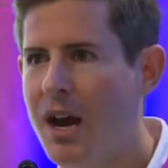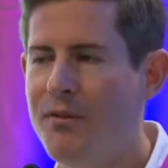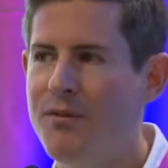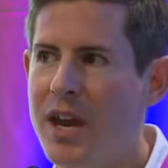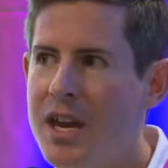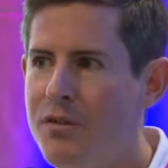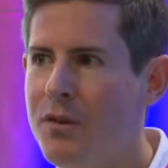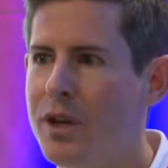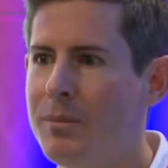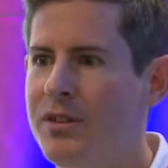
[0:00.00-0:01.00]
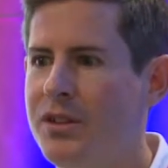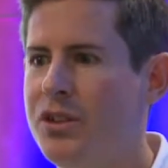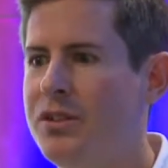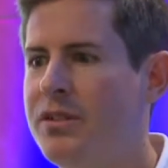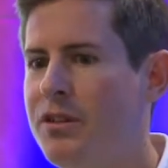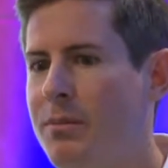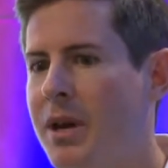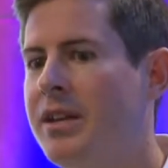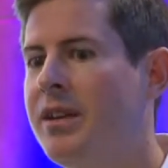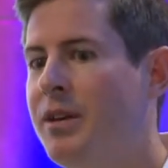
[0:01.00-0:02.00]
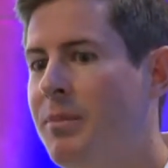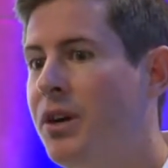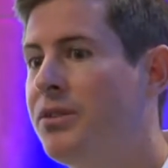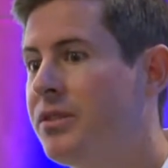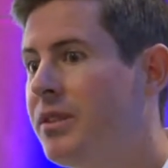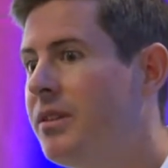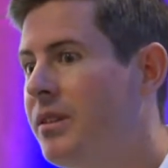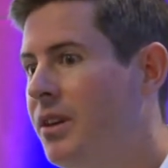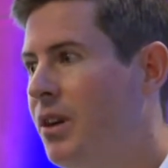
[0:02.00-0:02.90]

favouring positions that are manually posted